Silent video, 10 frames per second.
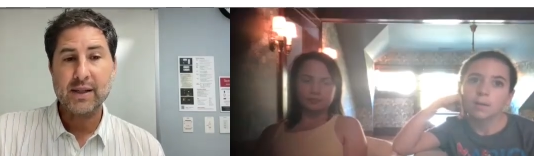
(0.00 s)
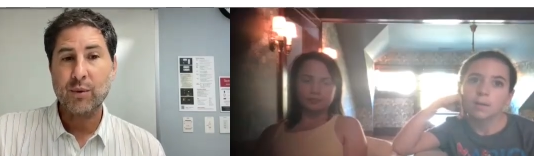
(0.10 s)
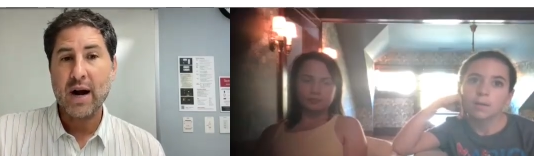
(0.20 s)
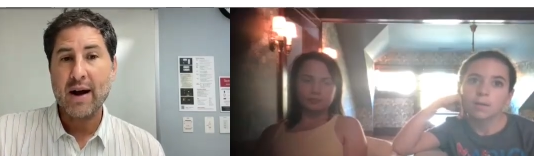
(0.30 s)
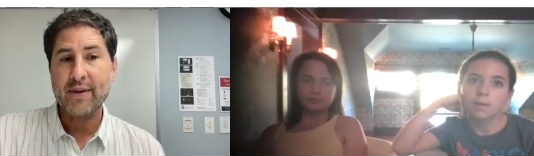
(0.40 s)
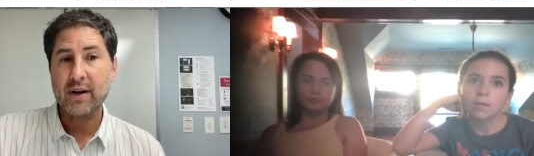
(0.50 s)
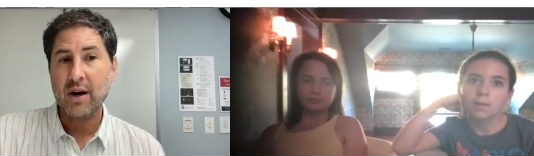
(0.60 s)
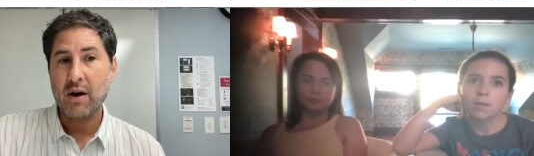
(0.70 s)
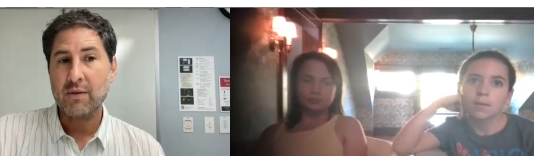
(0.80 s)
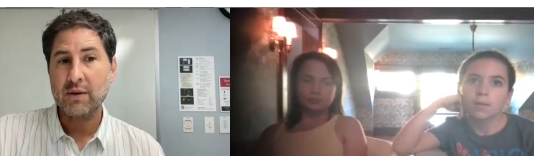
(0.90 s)
Speaker 1: graphic
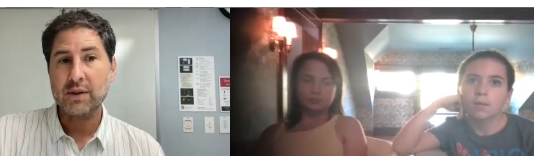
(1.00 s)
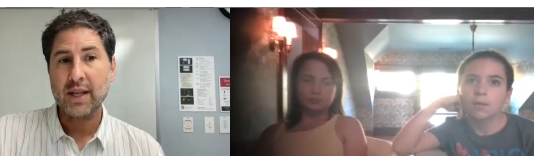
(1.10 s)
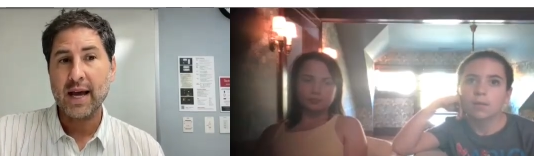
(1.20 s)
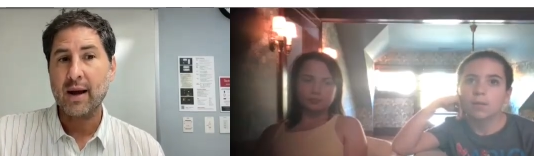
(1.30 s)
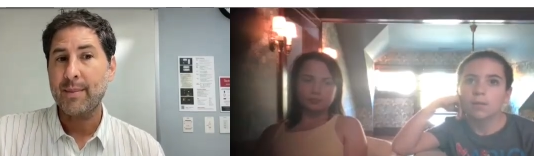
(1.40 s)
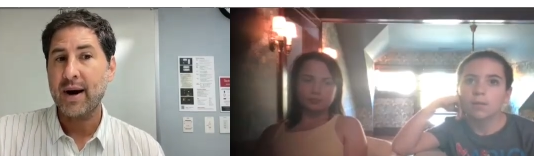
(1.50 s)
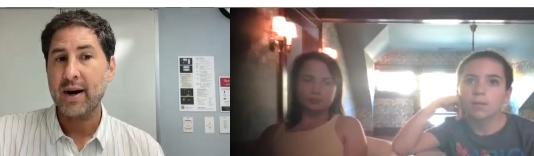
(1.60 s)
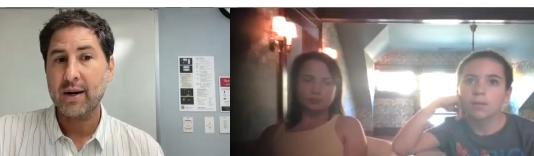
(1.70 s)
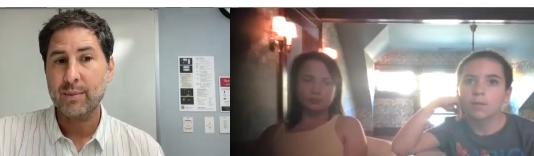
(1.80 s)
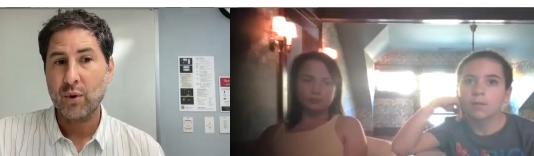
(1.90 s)
novels like
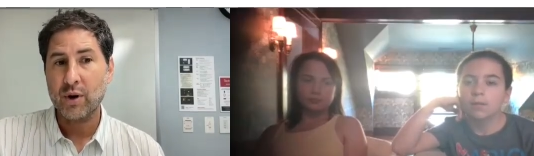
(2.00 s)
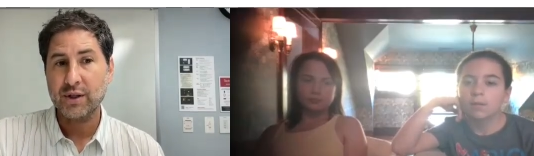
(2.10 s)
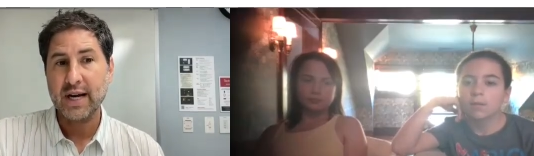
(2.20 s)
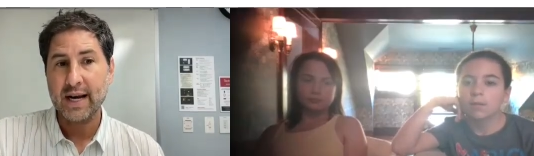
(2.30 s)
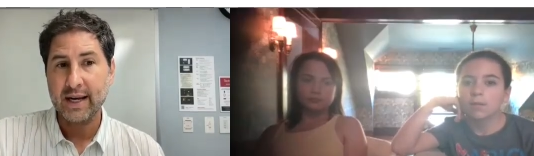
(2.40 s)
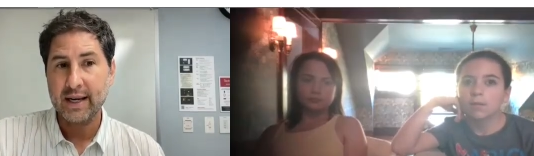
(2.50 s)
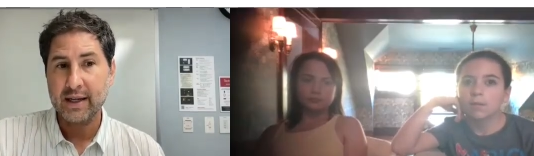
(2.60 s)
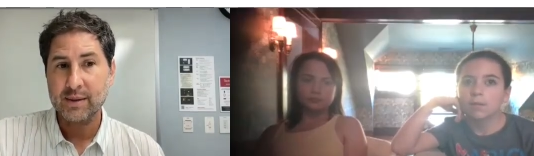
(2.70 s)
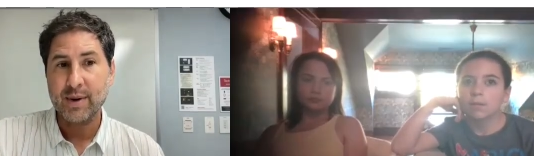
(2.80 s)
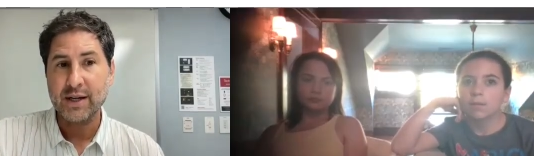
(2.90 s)
American Born Chinese
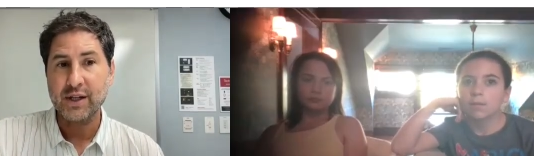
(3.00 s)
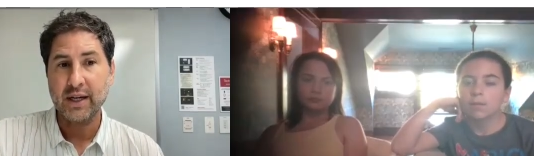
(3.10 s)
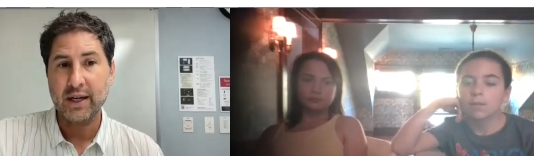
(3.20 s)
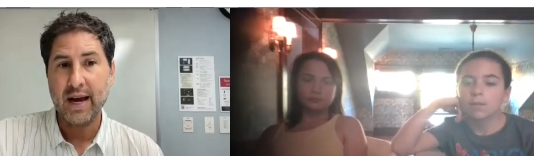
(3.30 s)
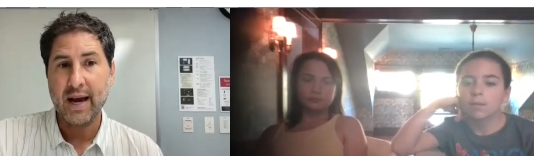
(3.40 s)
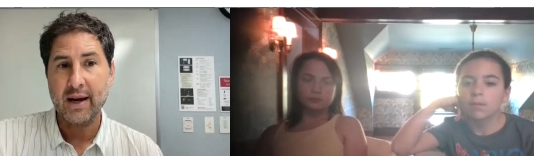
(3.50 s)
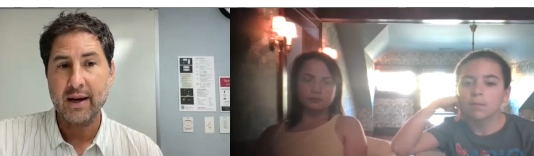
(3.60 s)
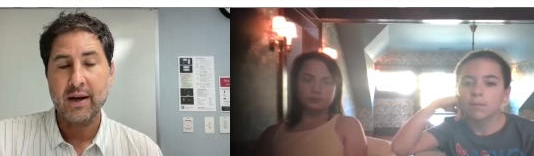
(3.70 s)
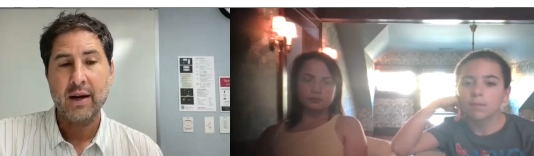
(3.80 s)
by Gene Yang.